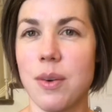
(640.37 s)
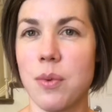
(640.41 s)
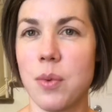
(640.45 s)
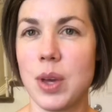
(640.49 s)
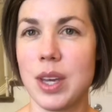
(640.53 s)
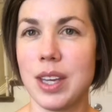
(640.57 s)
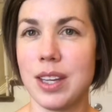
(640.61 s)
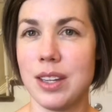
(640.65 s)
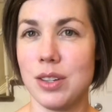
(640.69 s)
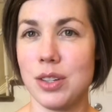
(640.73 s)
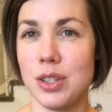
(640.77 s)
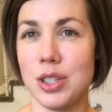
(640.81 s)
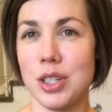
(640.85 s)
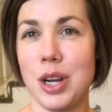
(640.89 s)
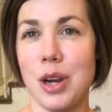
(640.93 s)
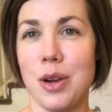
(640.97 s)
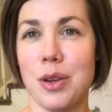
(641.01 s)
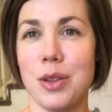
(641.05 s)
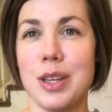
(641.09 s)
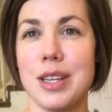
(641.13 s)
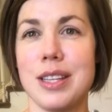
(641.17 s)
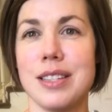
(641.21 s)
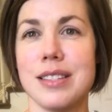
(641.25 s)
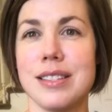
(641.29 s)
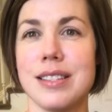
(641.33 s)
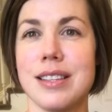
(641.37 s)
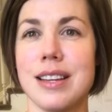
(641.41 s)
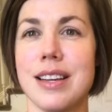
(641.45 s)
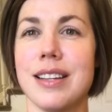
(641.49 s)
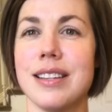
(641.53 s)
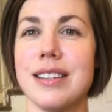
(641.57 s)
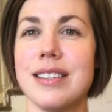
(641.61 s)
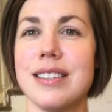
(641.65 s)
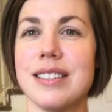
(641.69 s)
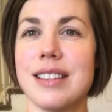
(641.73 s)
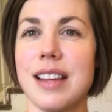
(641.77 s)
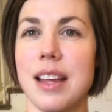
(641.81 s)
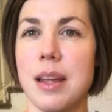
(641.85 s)
we can share these
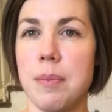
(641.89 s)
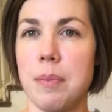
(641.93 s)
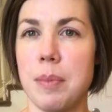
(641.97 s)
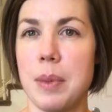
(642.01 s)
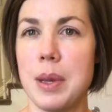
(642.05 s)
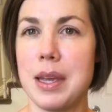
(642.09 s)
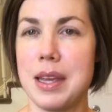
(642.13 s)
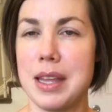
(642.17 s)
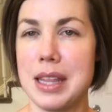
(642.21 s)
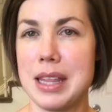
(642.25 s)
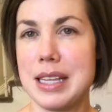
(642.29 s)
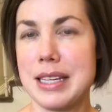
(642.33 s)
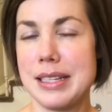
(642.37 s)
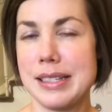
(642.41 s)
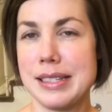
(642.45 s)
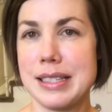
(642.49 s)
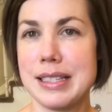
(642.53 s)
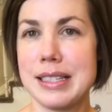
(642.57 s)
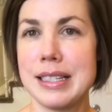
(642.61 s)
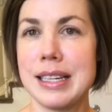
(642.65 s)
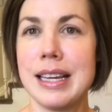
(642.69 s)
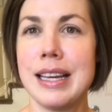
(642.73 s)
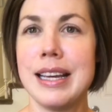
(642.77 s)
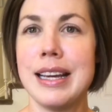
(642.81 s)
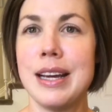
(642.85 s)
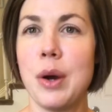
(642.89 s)
things and be in this